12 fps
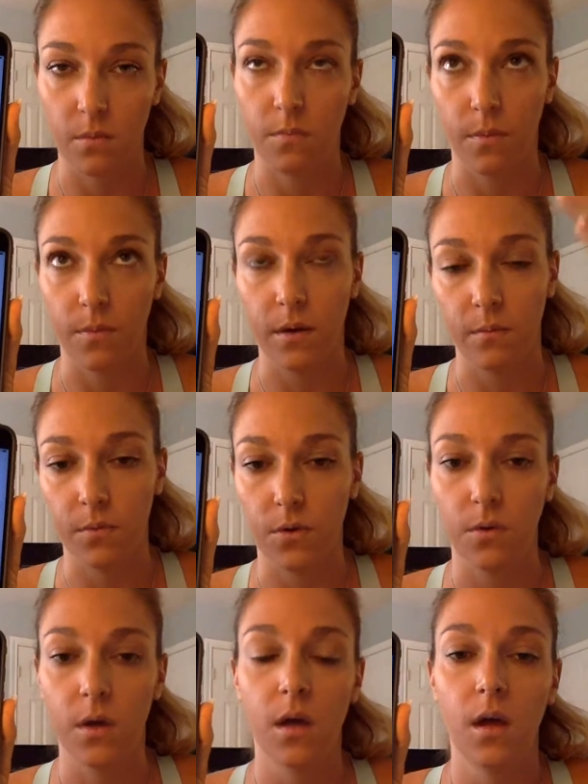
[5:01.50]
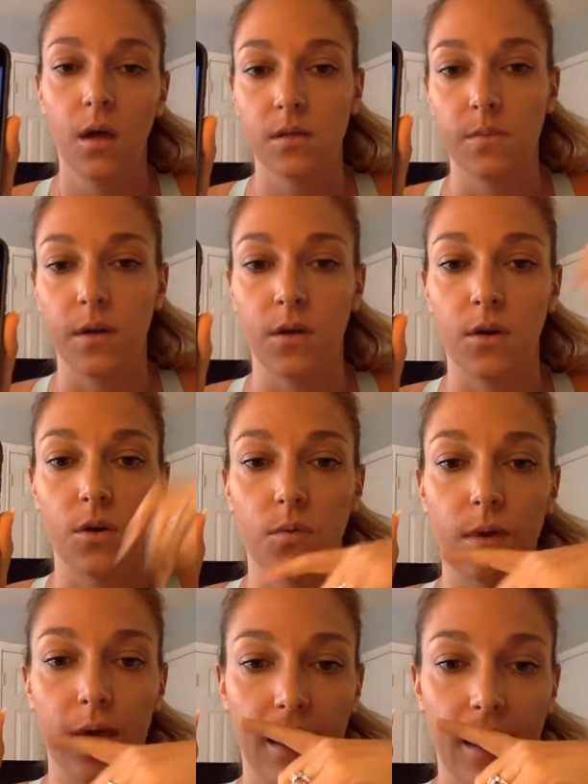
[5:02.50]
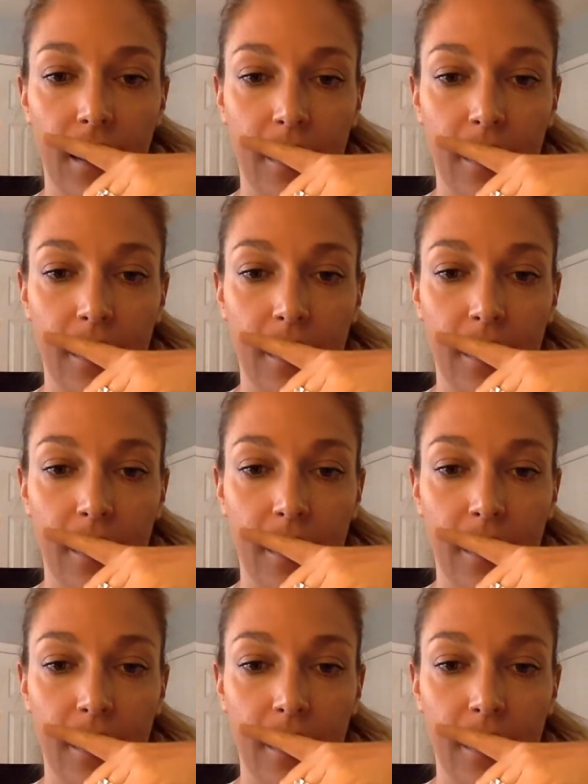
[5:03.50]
or purple and blue, depending on your week,